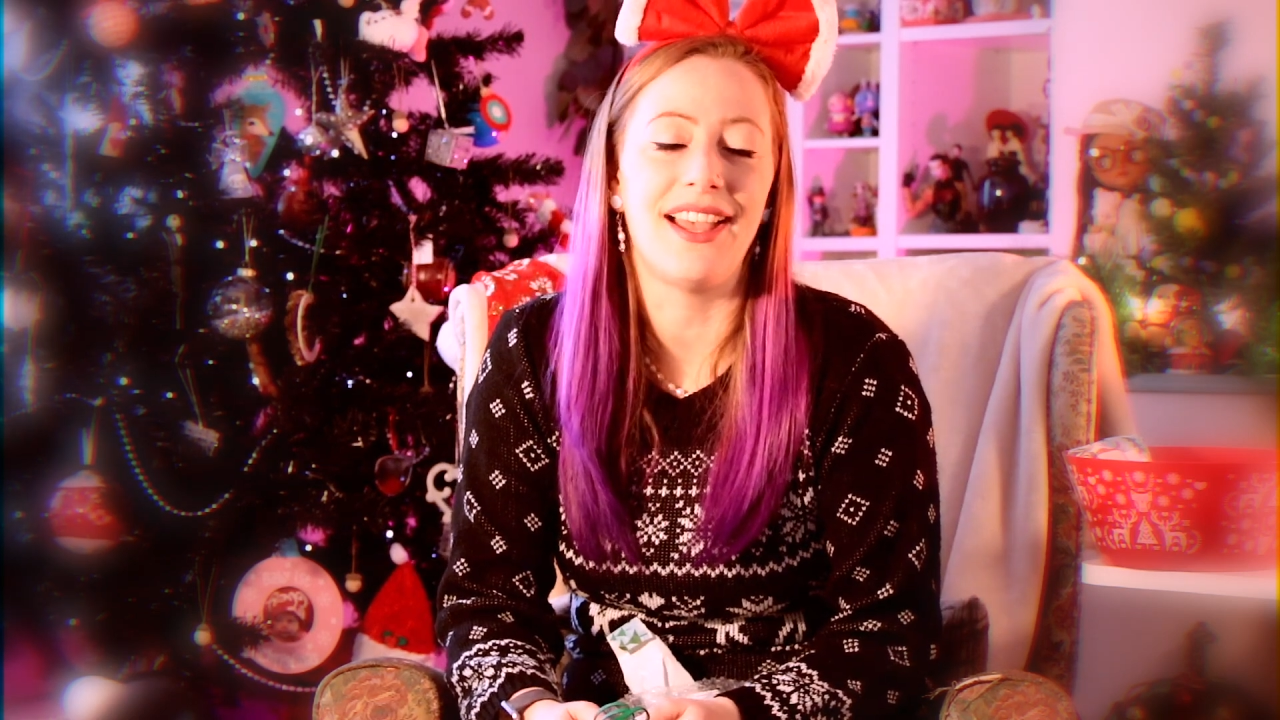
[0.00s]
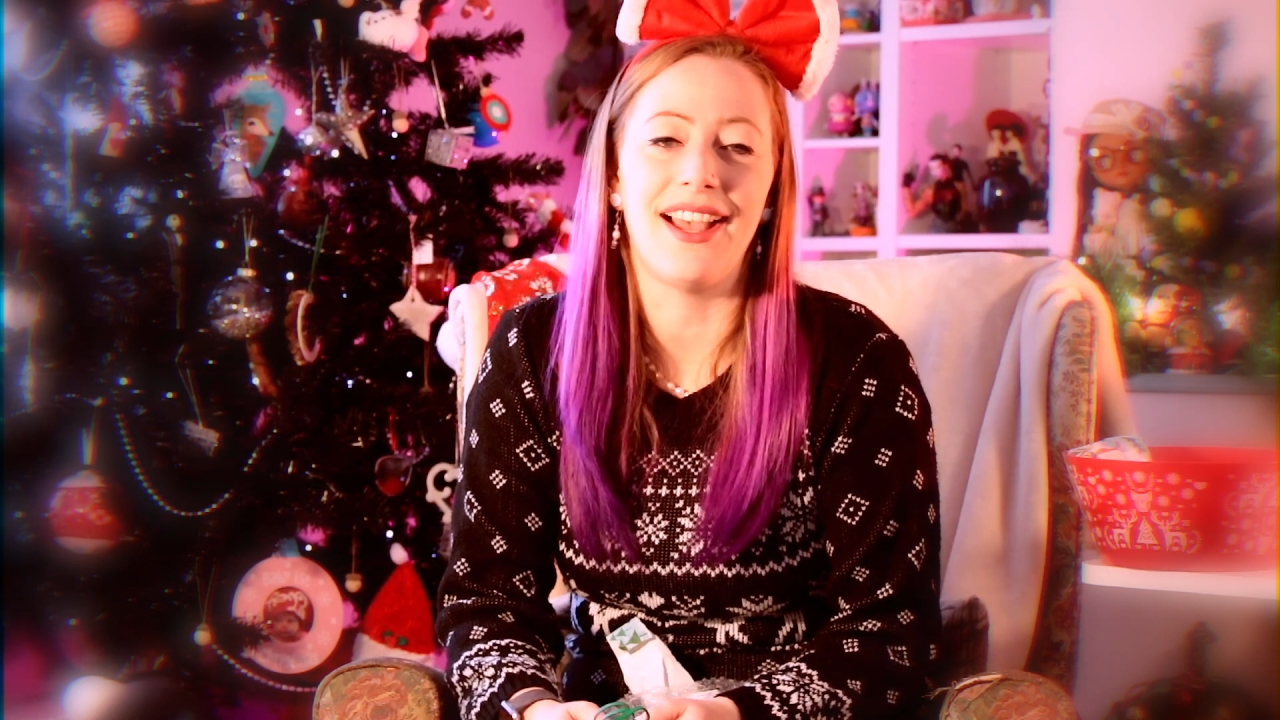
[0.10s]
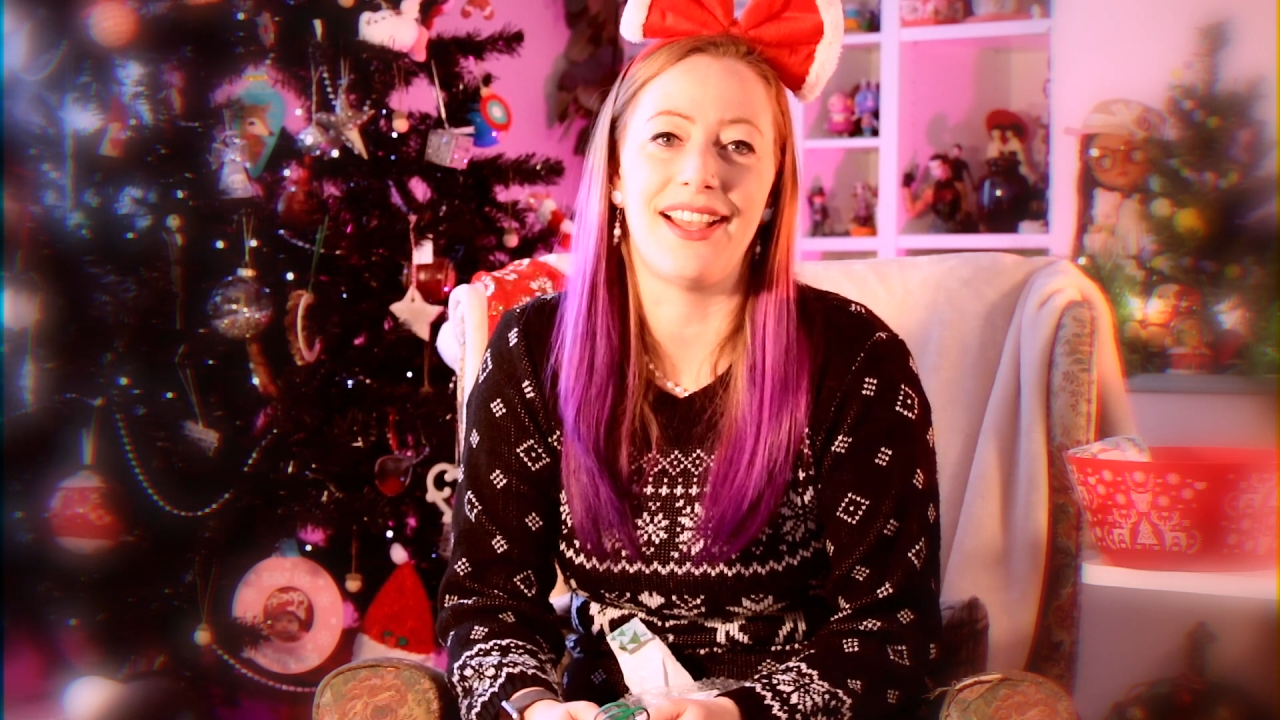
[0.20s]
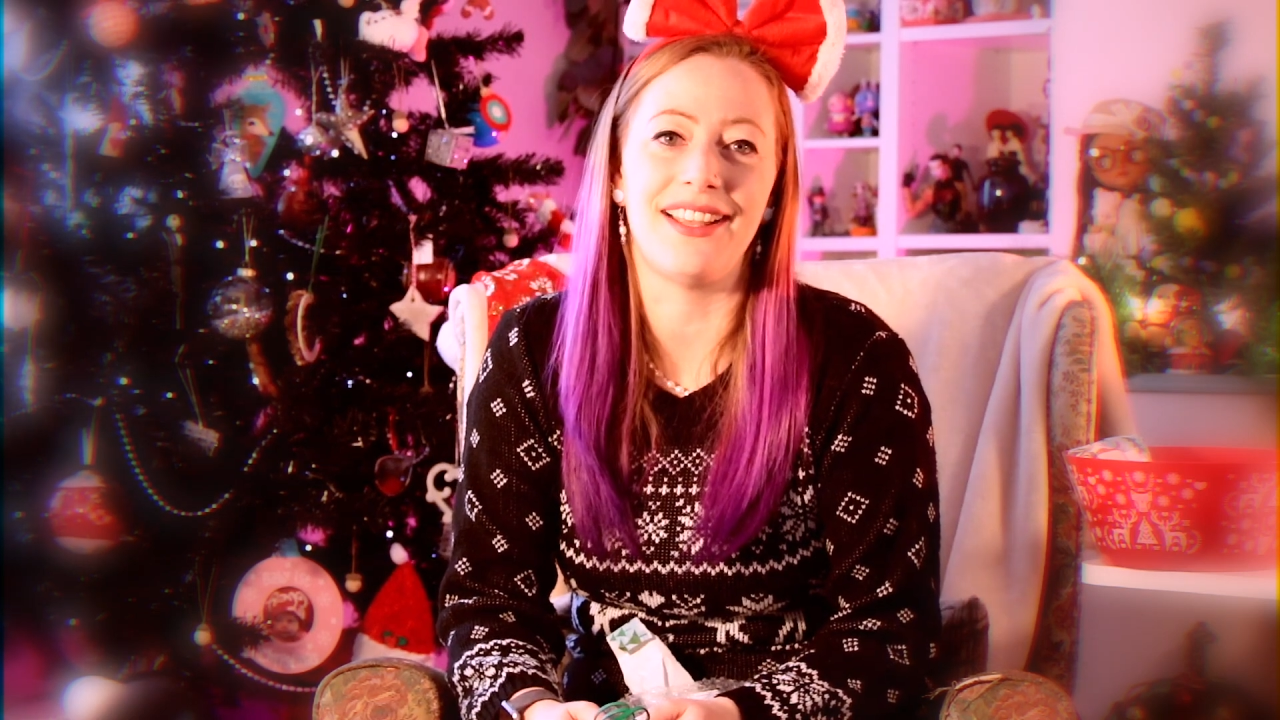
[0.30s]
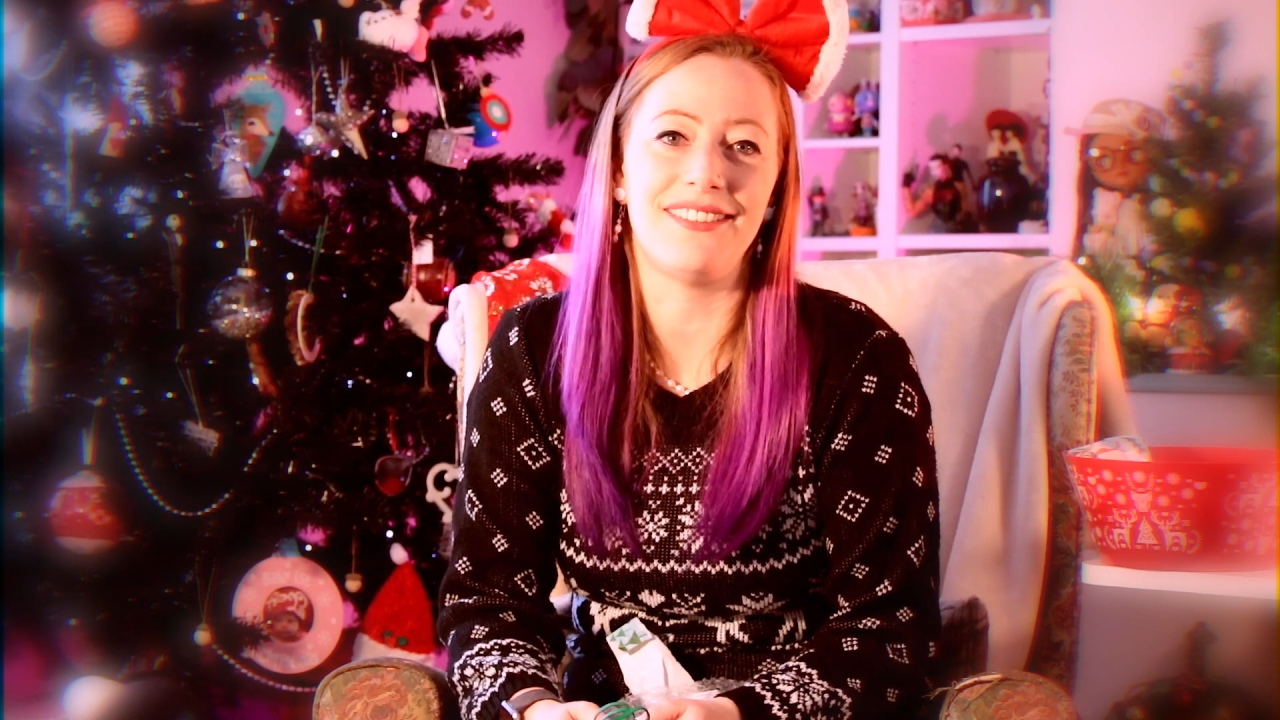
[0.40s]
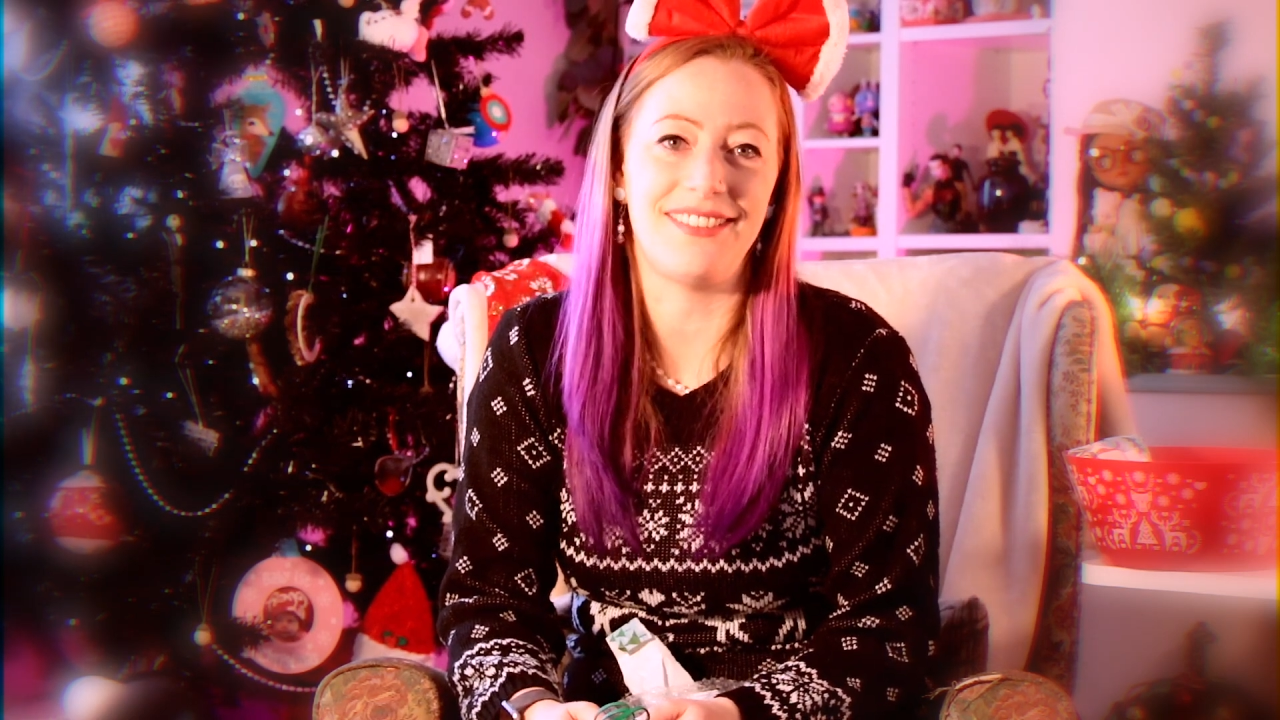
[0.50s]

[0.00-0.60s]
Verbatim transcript: and